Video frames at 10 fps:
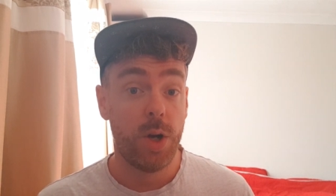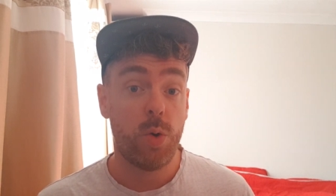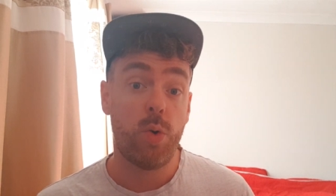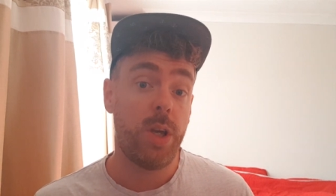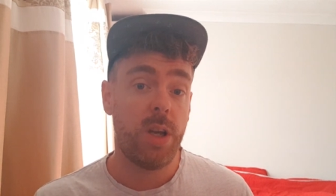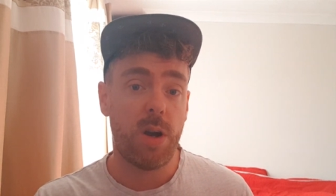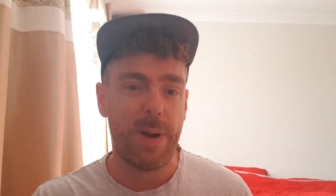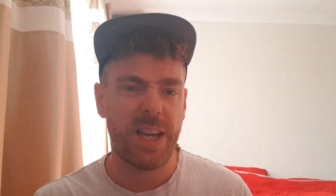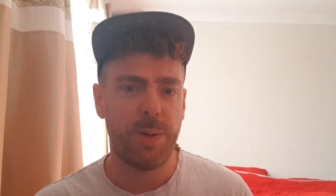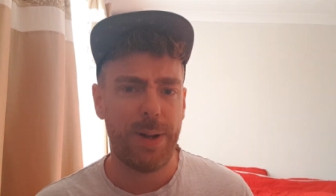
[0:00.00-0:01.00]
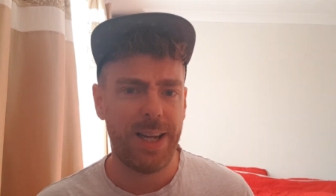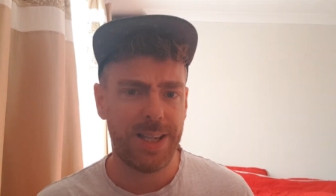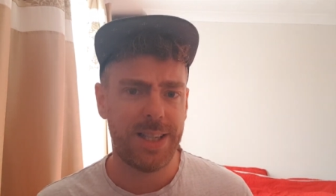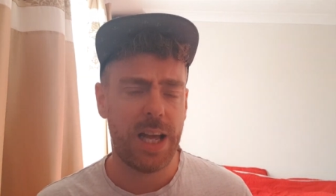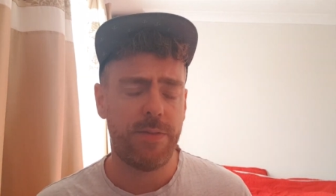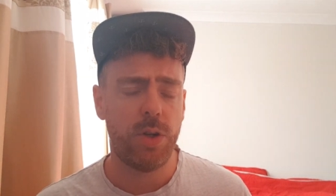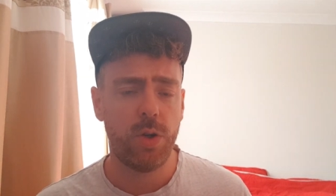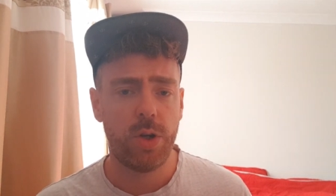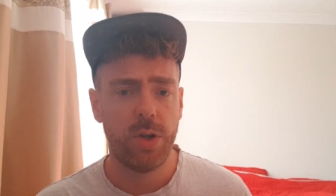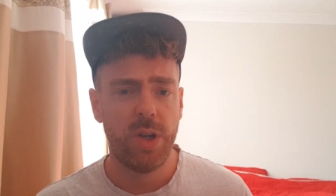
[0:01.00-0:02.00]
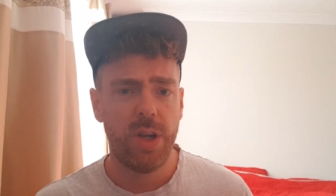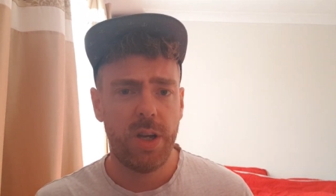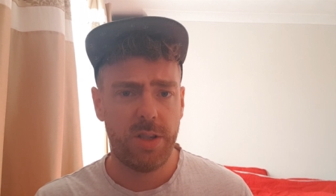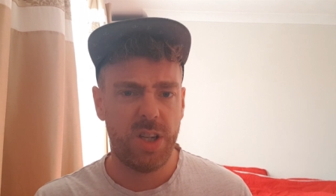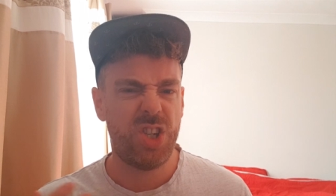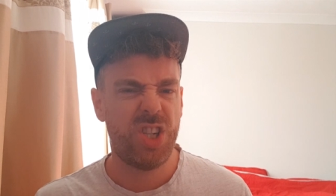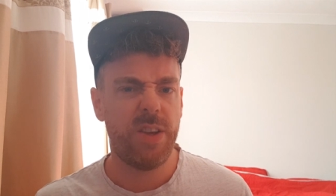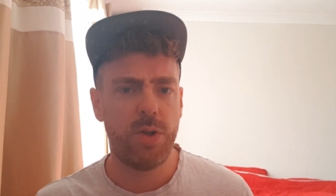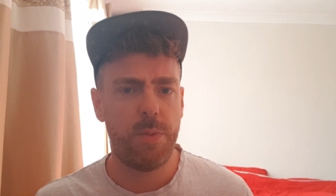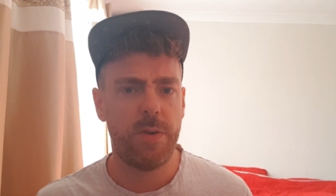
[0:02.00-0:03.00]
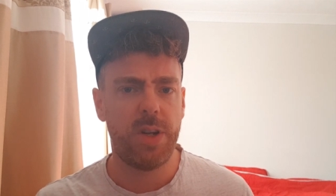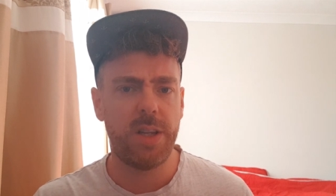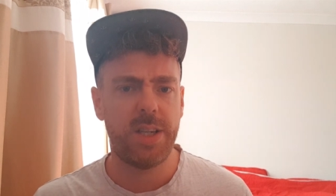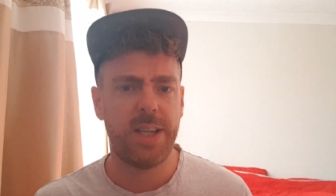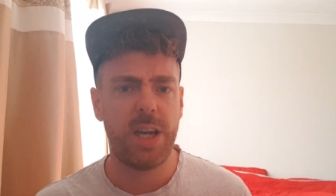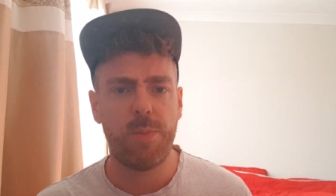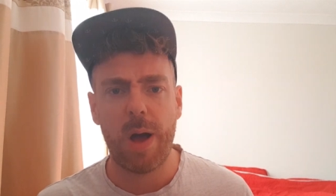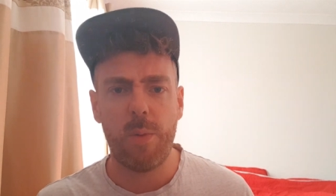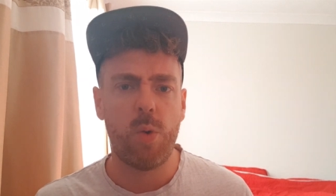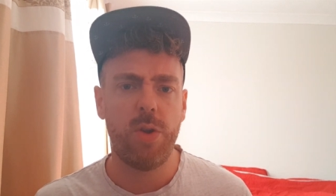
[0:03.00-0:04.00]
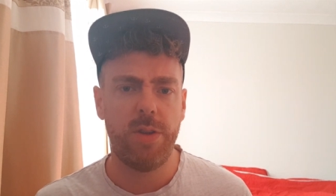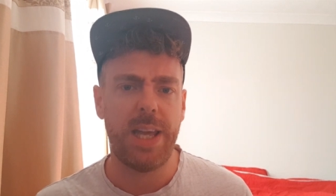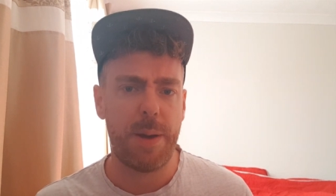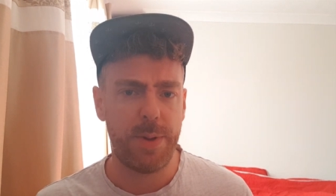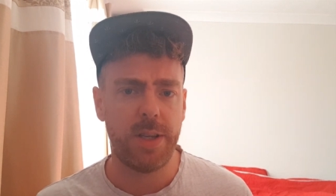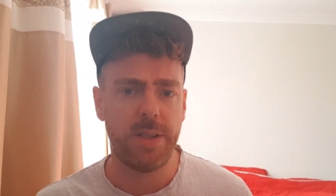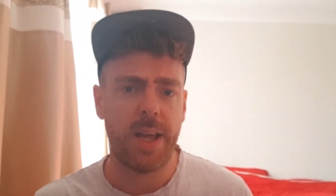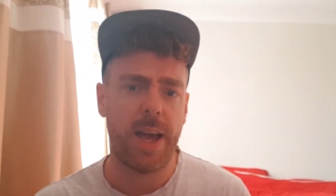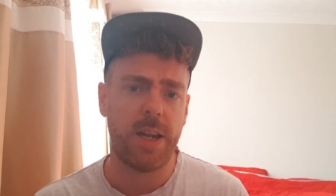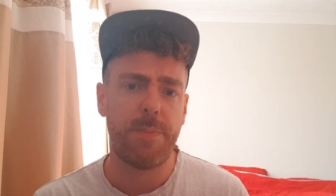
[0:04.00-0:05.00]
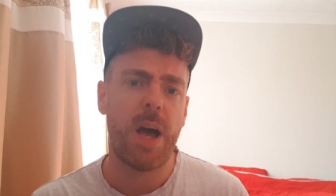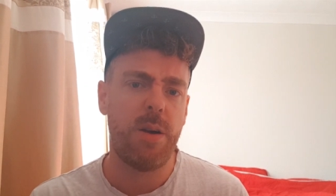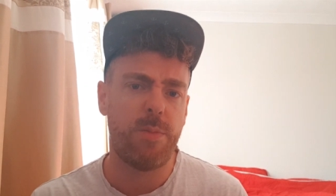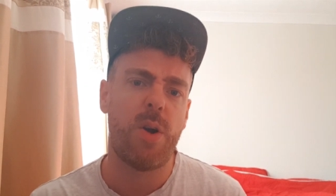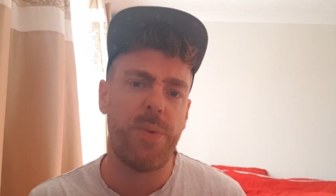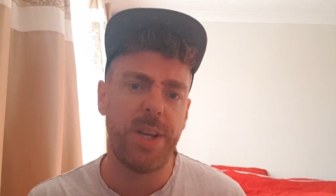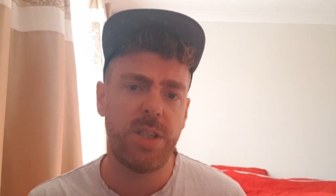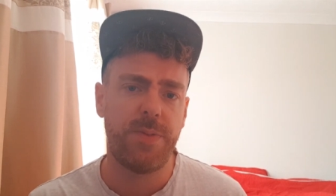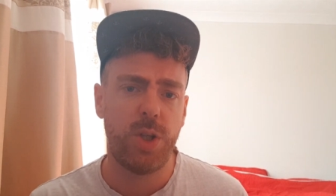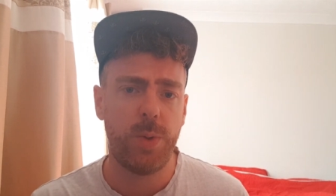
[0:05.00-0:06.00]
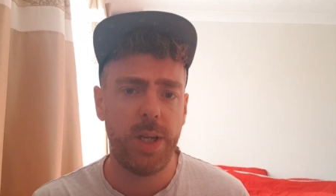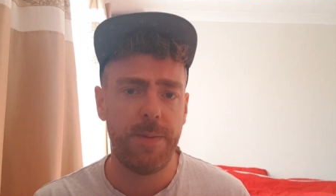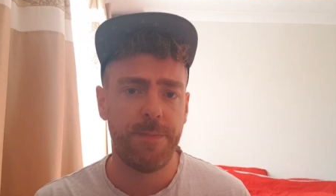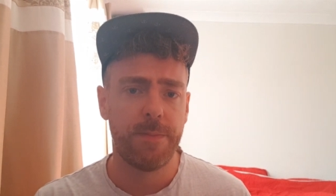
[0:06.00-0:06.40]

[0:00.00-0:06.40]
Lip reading: or you can go back in the playlist and have a look. So it just gives you a bit of an understanding about what the app is and about my reasons for doing it.